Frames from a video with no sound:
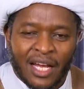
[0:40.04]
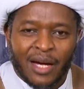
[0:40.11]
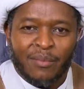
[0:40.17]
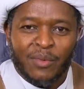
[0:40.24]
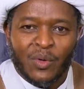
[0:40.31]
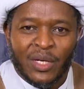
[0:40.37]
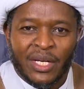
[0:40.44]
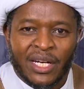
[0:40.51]

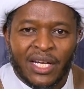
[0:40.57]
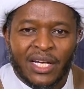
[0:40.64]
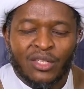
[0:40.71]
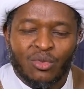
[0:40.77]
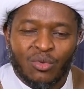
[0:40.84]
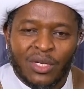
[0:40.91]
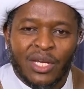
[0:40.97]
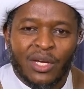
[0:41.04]
Alhamdulillah,
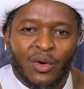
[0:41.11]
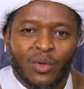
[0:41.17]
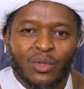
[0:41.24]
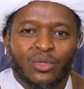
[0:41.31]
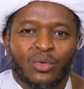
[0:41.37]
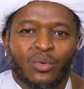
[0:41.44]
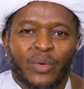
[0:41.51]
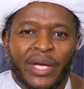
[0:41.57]
today
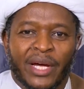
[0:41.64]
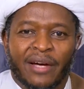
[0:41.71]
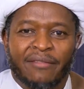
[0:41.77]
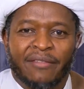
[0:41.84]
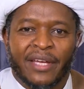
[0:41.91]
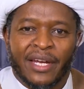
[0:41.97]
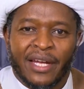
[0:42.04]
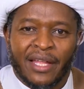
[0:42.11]
also we have
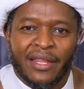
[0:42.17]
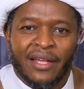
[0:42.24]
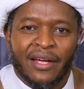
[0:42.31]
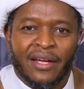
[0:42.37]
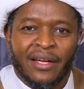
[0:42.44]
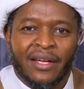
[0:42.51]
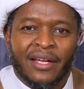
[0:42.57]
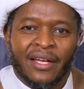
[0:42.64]

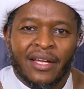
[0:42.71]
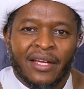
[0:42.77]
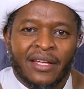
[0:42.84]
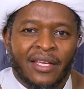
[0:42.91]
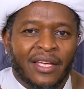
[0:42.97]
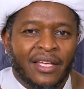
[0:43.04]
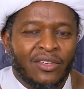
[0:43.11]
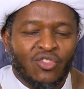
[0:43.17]
another
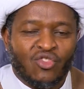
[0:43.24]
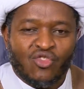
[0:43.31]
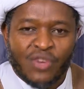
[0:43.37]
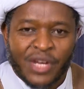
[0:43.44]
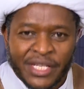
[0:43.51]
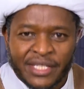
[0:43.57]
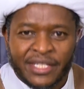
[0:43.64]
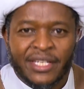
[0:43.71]

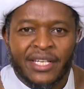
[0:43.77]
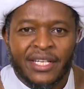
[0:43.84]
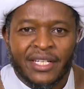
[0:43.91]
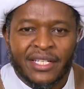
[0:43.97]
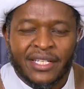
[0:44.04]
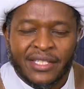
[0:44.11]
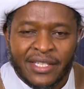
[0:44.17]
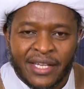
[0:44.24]
interesting
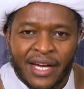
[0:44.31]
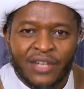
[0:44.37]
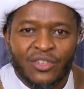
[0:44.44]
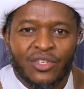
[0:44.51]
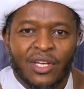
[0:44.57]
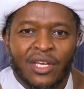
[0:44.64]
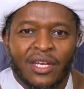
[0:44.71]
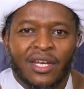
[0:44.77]

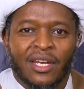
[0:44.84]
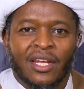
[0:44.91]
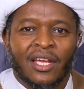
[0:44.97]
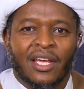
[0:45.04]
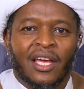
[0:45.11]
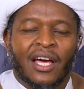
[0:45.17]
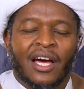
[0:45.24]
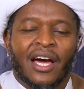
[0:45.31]
discussion,
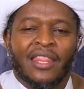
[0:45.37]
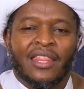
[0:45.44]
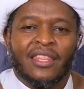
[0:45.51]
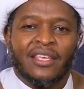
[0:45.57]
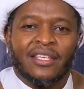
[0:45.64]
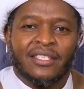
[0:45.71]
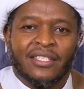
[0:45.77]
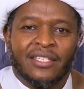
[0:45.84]
and
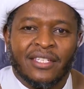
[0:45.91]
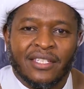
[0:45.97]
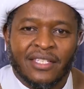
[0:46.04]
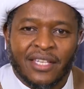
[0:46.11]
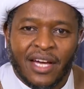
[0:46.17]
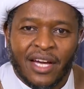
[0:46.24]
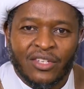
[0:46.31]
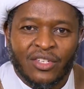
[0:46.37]
this
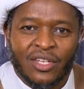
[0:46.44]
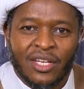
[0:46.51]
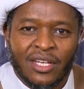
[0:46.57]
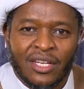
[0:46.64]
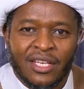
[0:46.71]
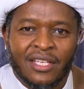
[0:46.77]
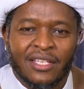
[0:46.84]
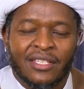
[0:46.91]
discussion
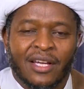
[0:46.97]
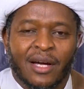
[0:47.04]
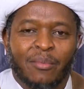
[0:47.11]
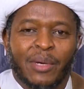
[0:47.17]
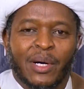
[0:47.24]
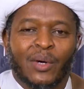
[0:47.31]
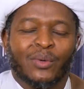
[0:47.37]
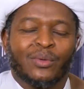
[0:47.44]
is
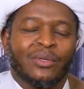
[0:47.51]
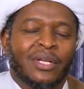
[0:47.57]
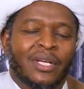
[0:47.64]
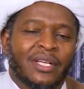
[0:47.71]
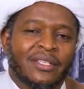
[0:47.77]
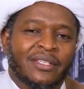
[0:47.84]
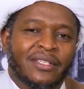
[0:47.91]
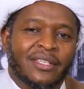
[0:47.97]
about
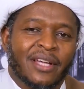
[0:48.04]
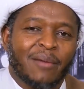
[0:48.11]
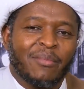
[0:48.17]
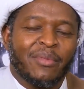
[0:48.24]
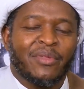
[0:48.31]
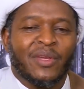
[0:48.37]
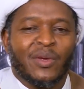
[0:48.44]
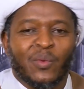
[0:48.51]

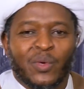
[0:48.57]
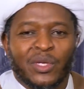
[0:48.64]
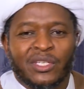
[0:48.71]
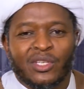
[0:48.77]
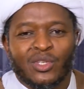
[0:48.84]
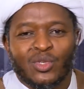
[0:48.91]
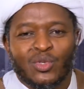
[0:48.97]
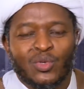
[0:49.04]
something which
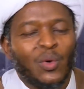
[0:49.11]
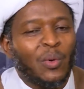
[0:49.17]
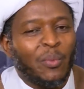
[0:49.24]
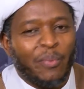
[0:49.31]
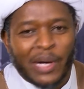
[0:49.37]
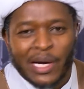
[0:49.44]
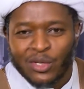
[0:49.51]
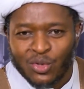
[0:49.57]
is so
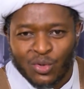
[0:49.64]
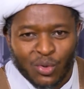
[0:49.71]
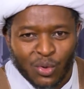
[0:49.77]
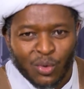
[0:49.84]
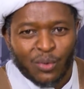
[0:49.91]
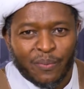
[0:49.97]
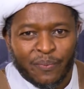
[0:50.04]
personal.